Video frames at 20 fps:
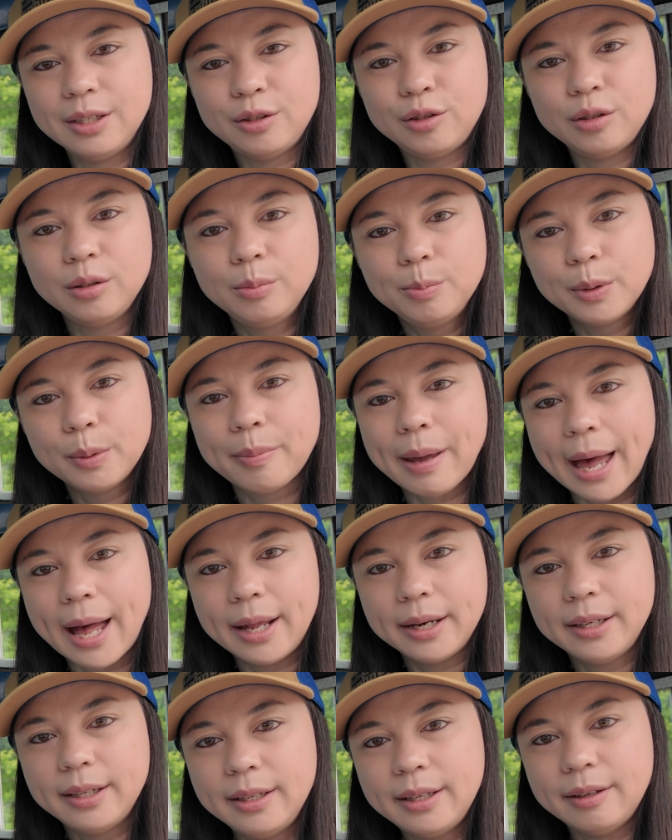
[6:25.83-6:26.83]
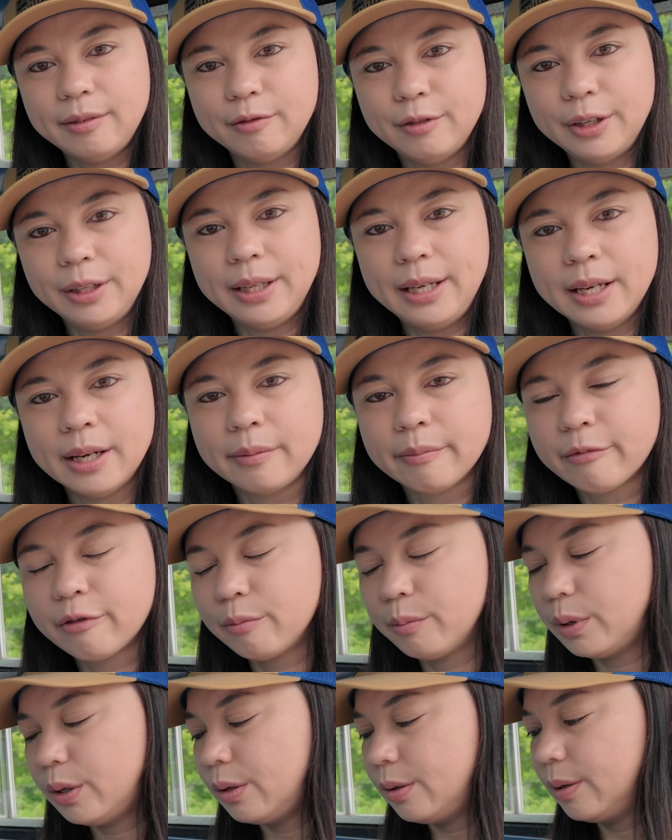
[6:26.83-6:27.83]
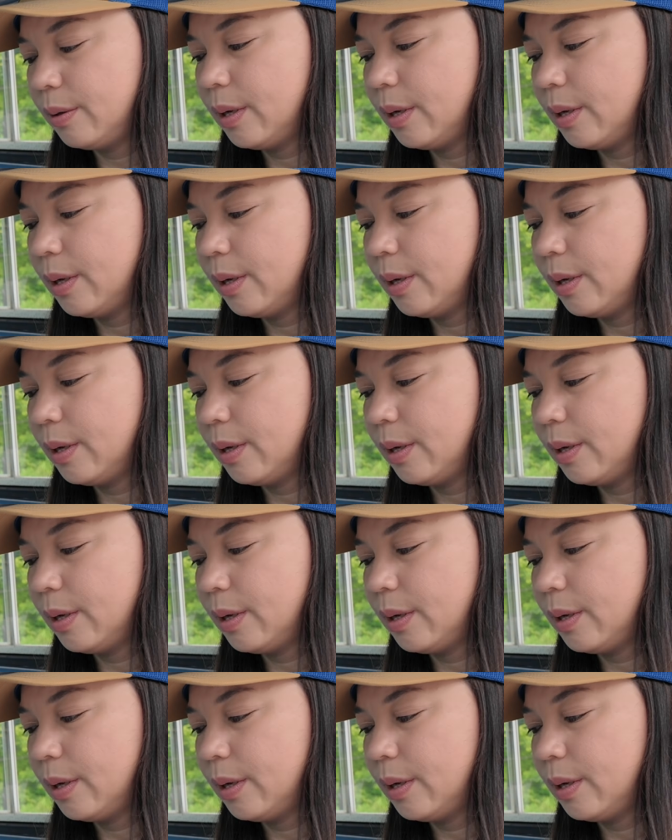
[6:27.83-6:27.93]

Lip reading: super padded and really comfortable,